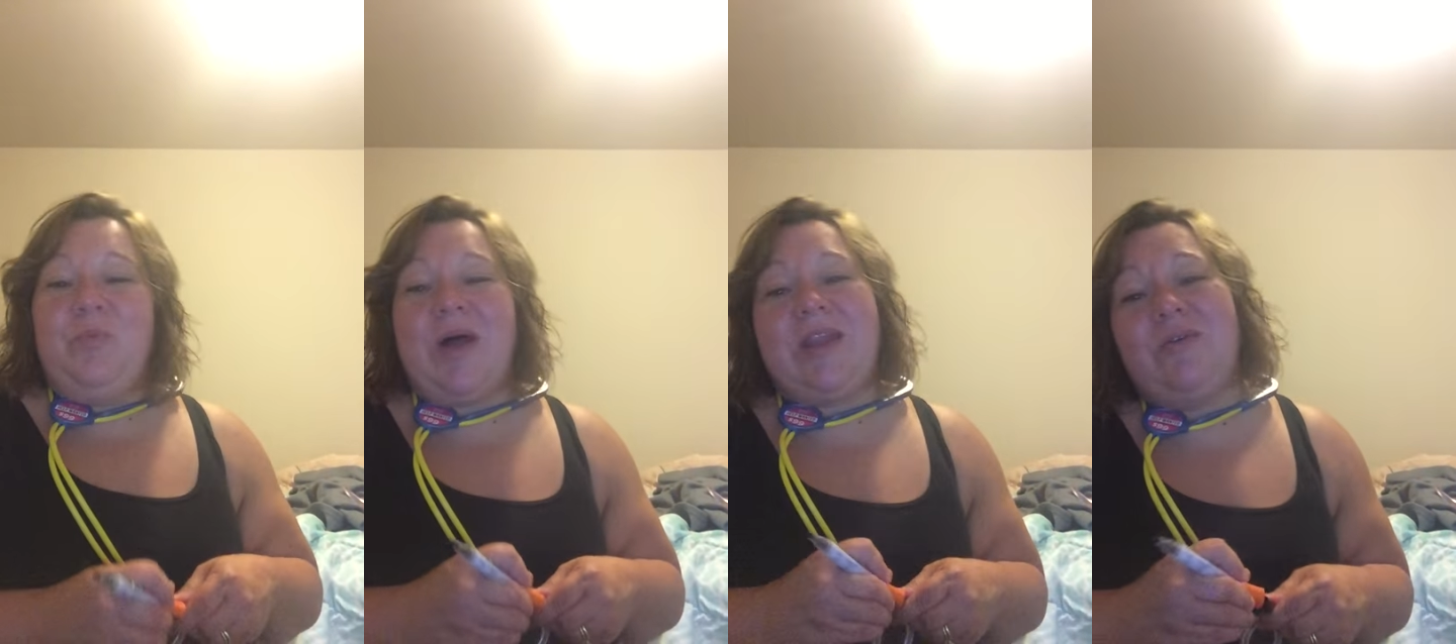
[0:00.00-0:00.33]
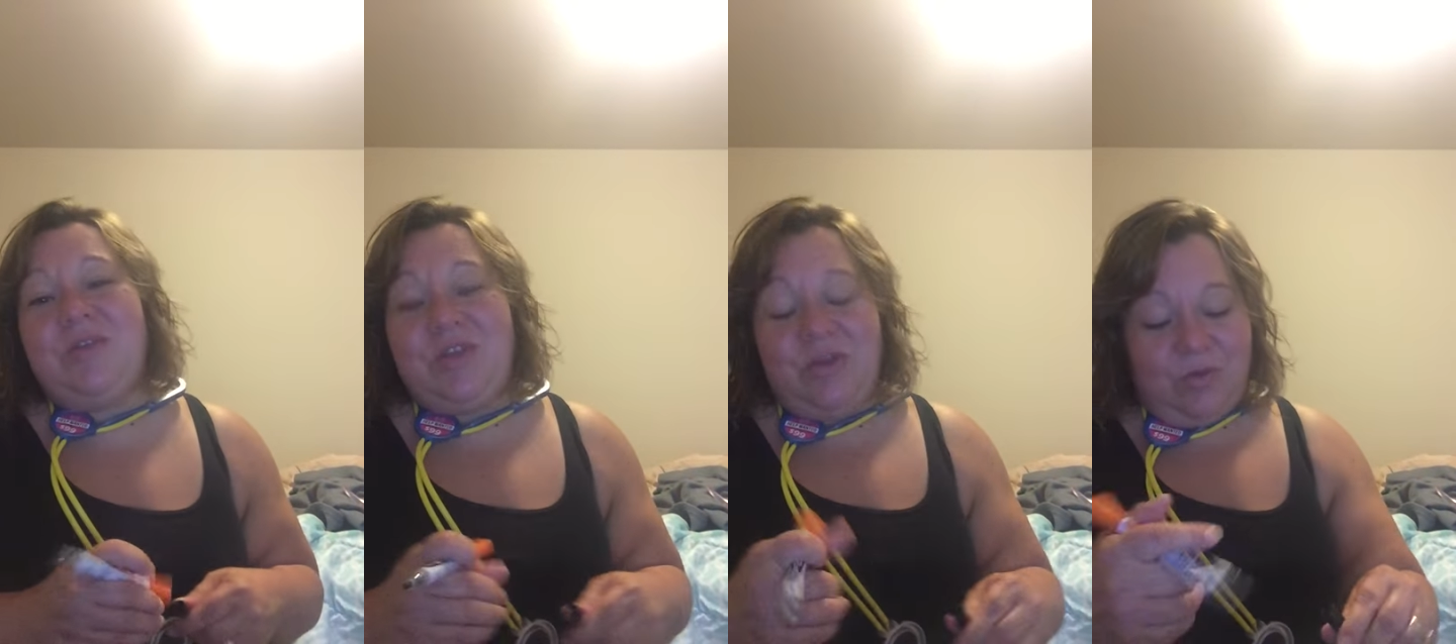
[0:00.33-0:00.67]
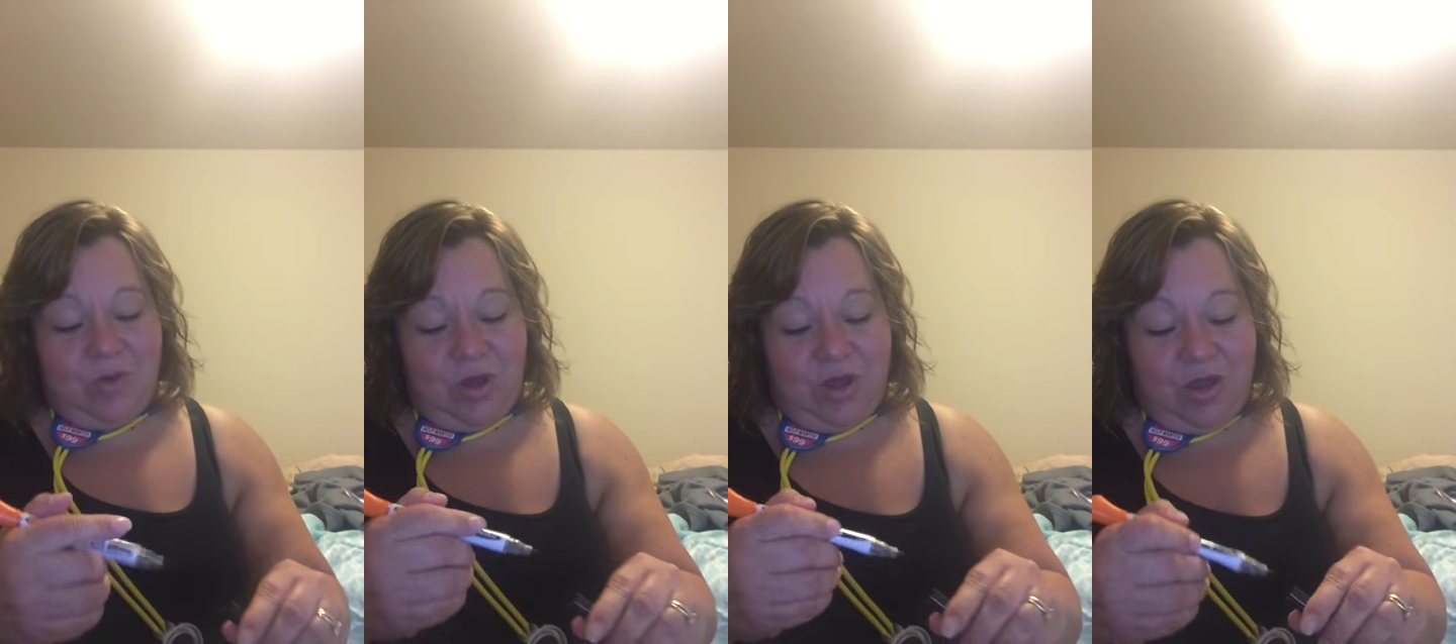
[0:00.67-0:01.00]
why don't
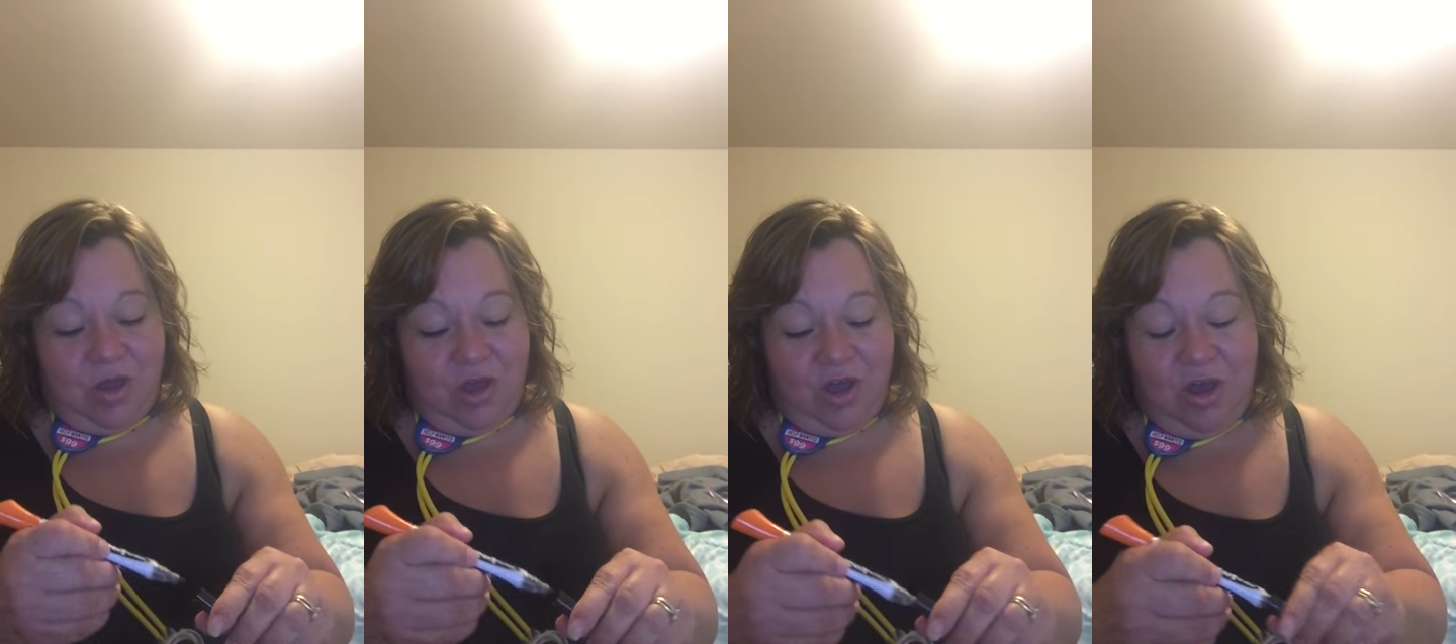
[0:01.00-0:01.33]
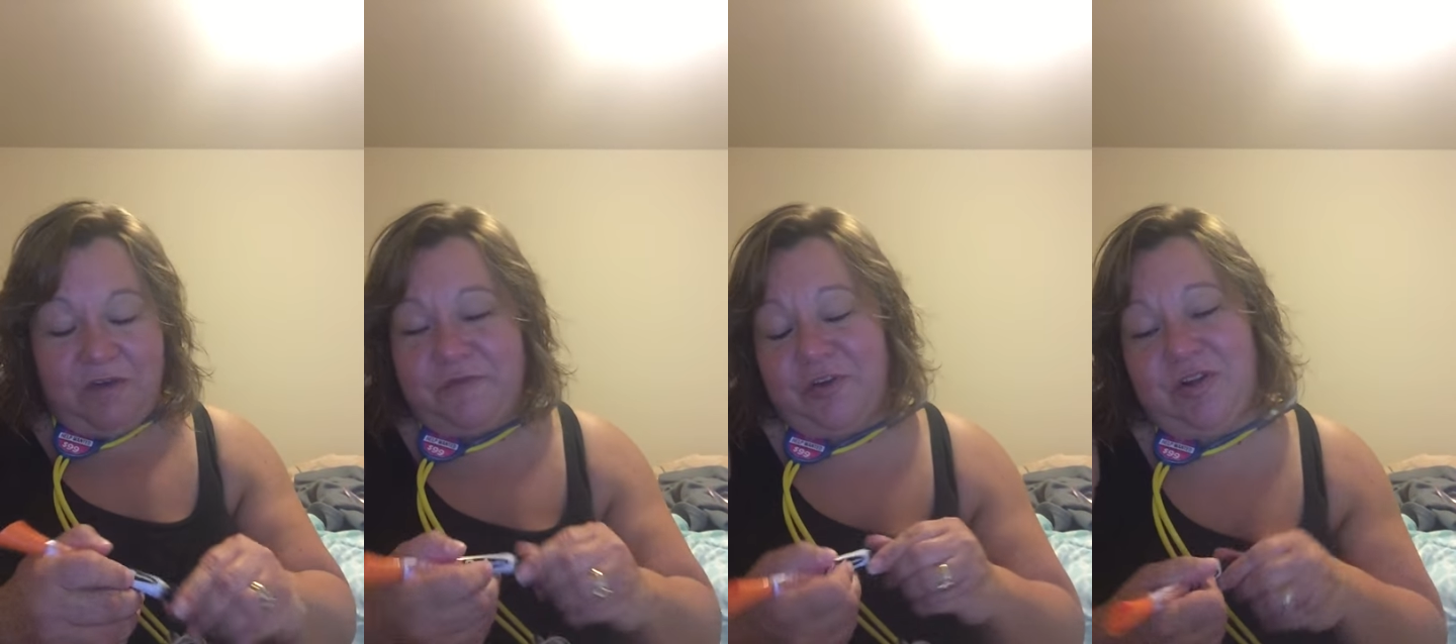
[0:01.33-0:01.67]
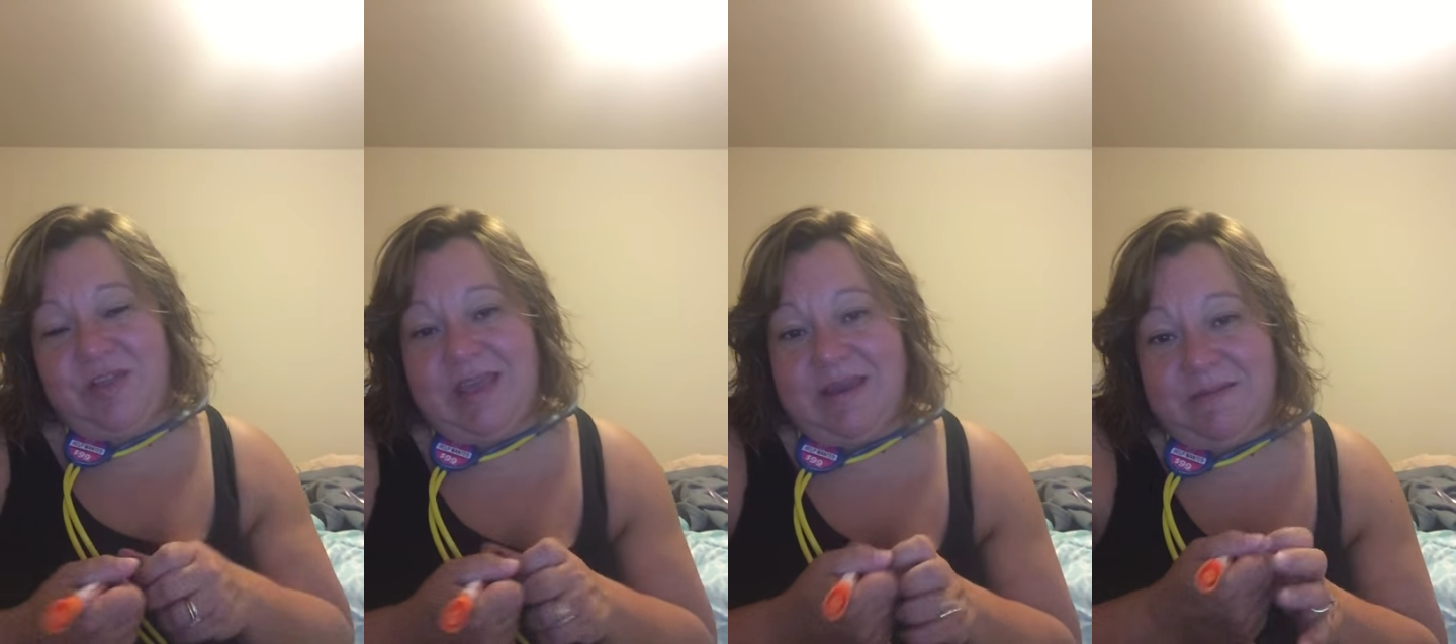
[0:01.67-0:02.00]
you
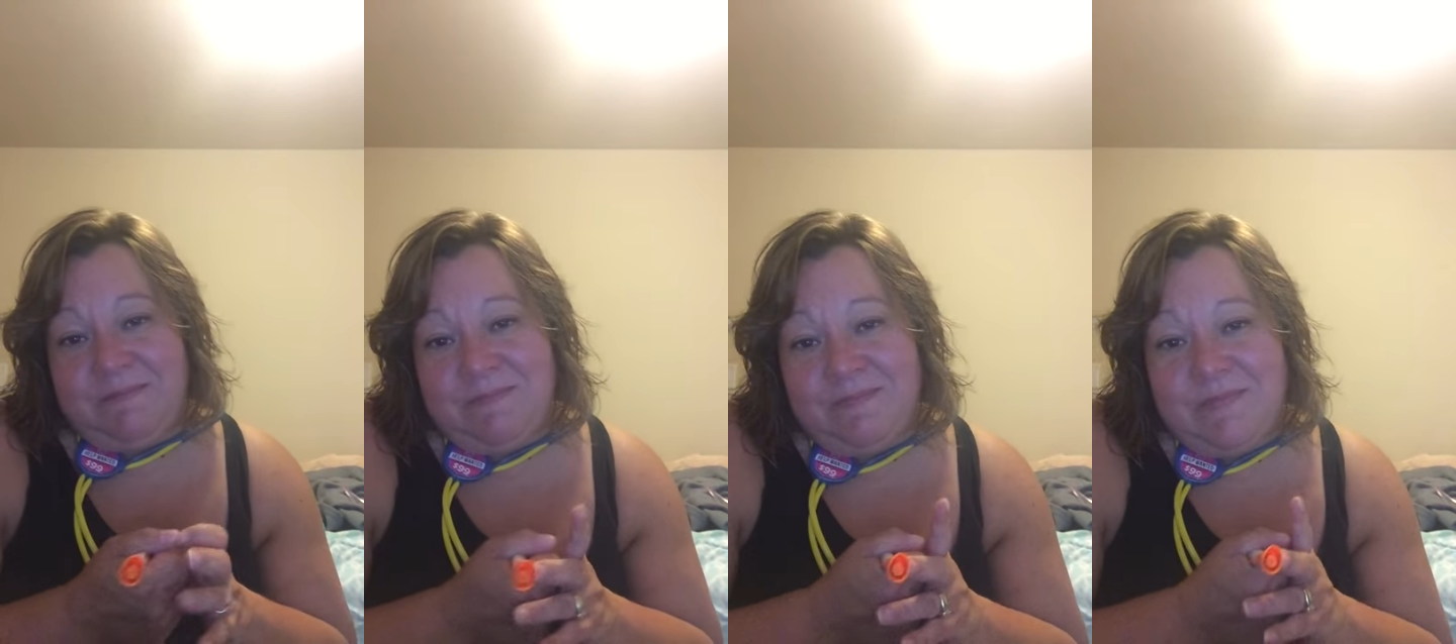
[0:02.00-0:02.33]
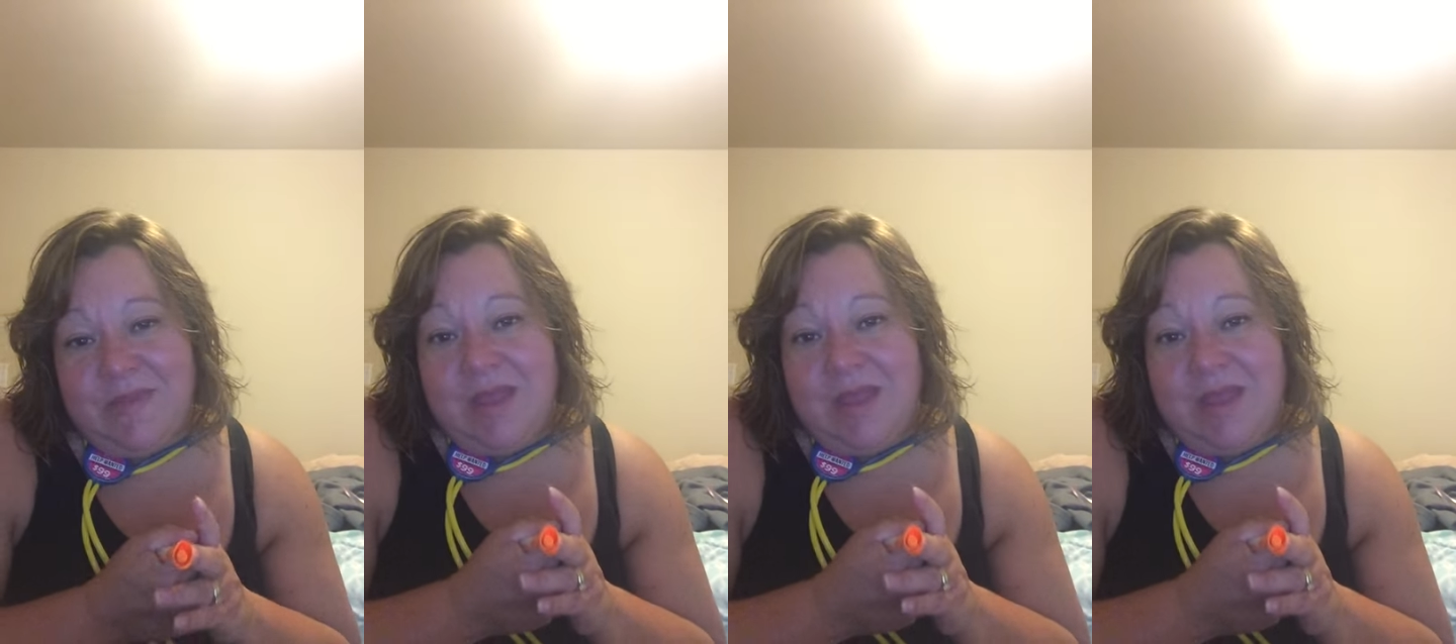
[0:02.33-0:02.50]
offer them